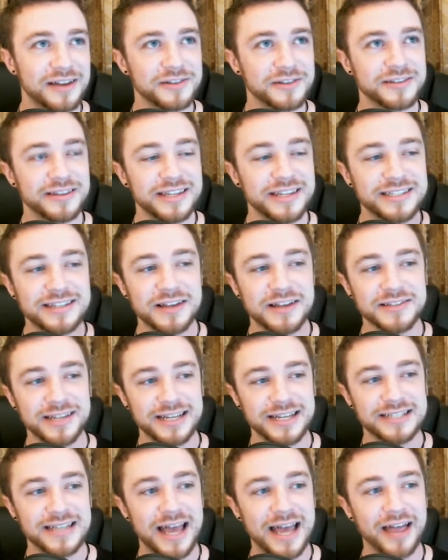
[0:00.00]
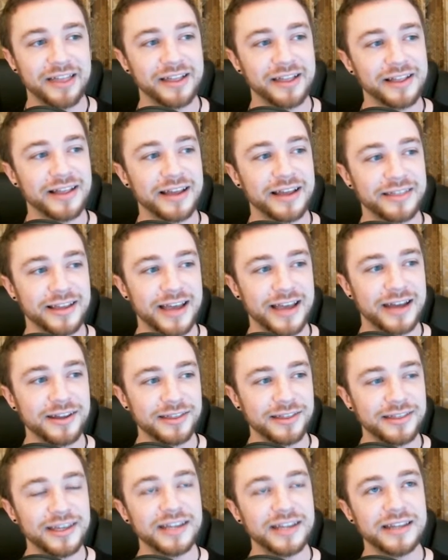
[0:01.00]
this sounds exactly like the kind
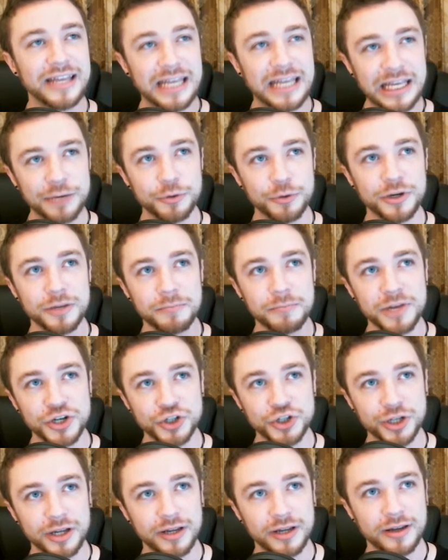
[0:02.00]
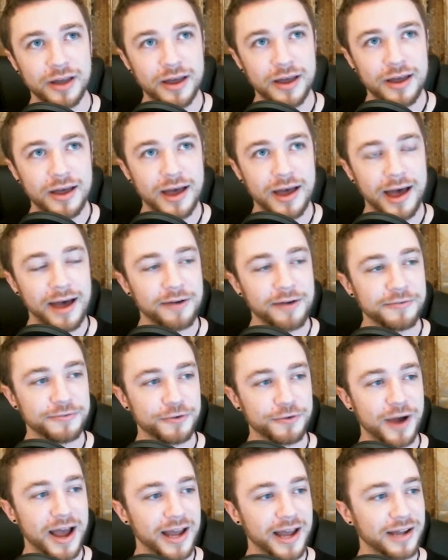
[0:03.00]
of thing that he would commission
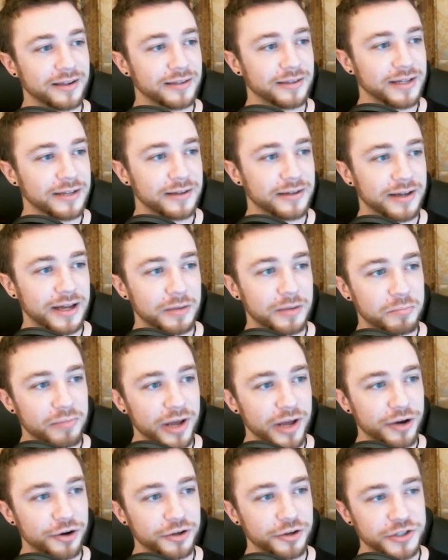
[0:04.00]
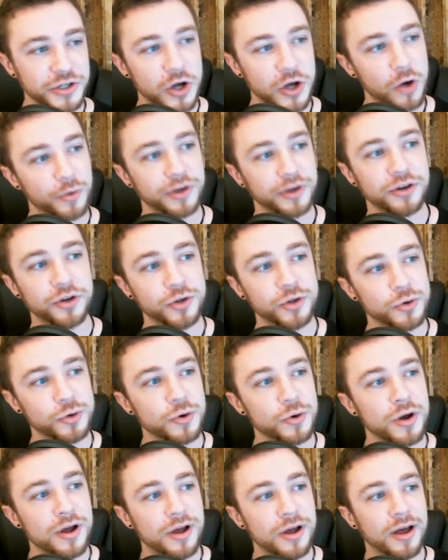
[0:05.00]
Fry, Leela, and Bender to go and
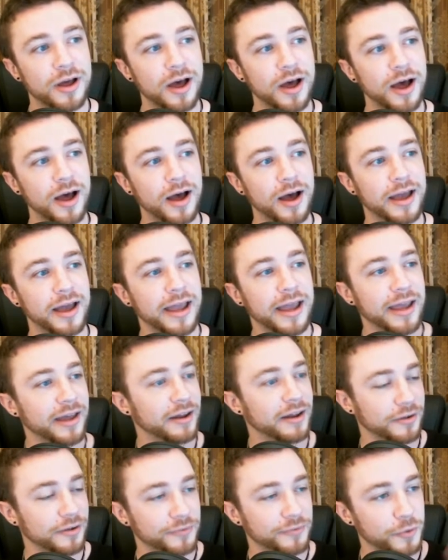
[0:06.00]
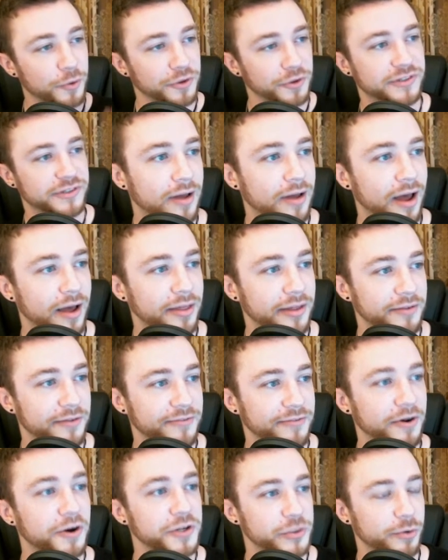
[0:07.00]
do. And of course, the
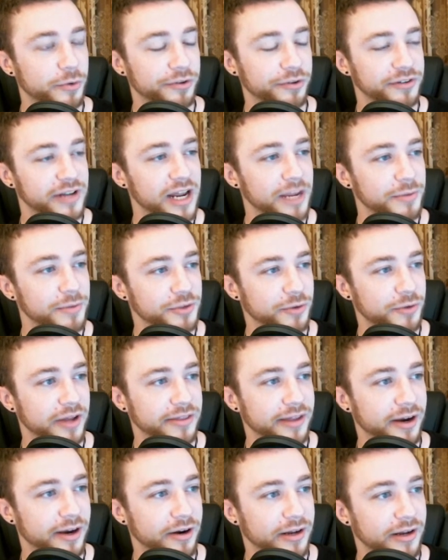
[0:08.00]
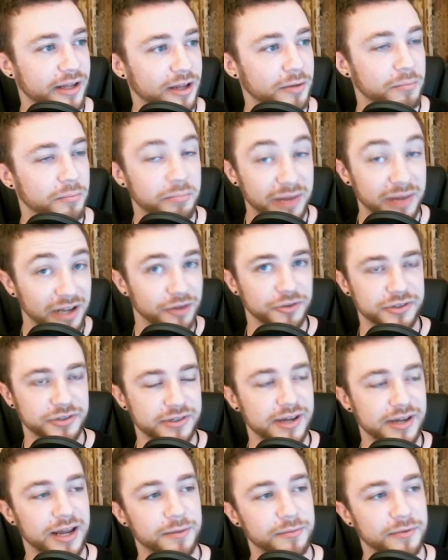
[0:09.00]
Farnsworth name is right there in
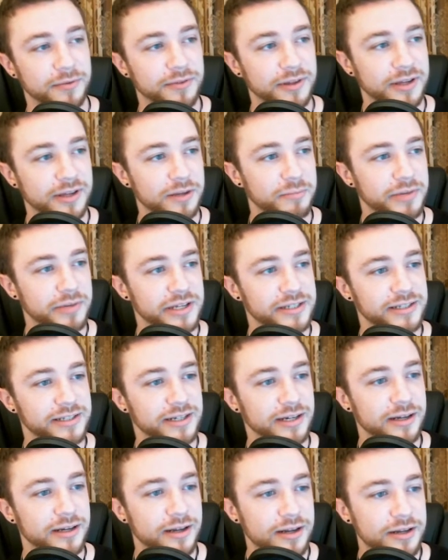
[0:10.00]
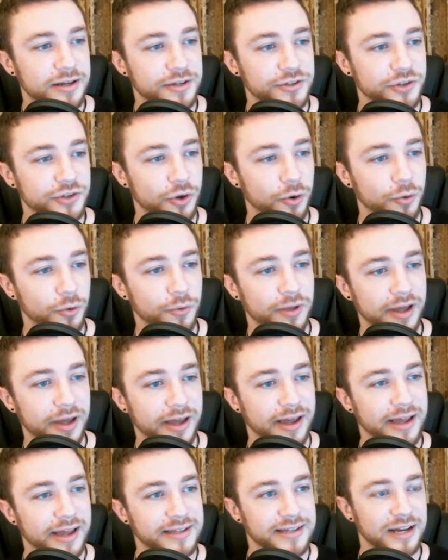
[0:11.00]
Bale's name, the NPC. So
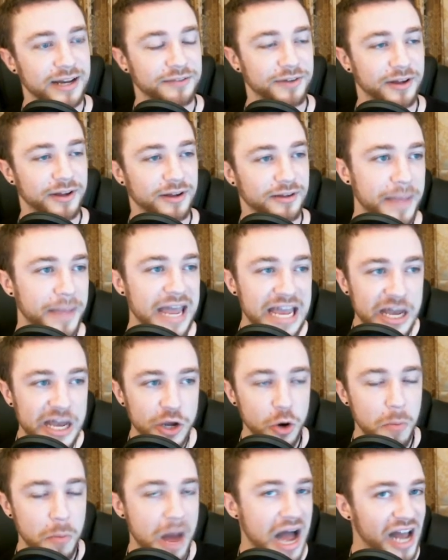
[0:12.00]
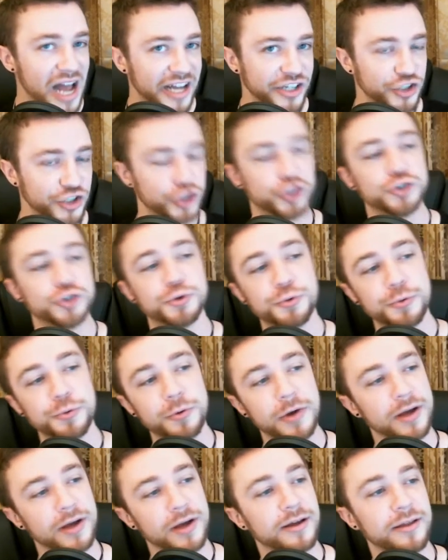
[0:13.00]
it's kind of a paying homage
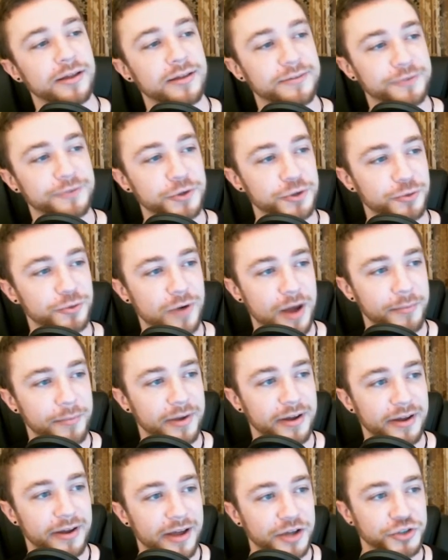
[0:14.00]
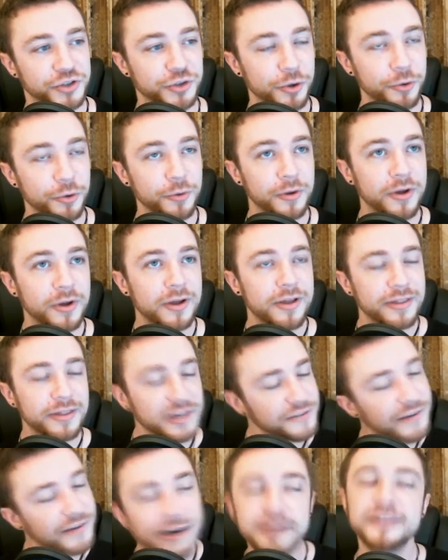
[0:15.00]
to Futurama, a show that
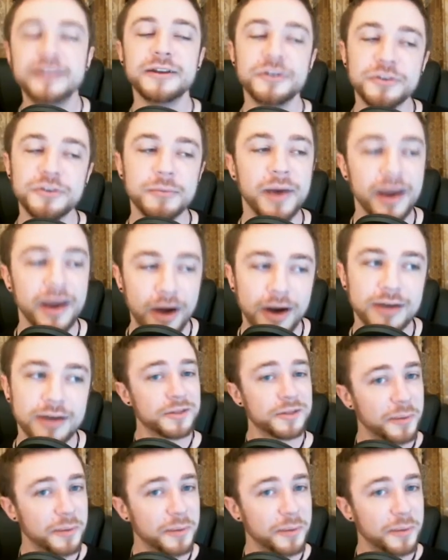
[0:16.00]
is very dear to my heart. The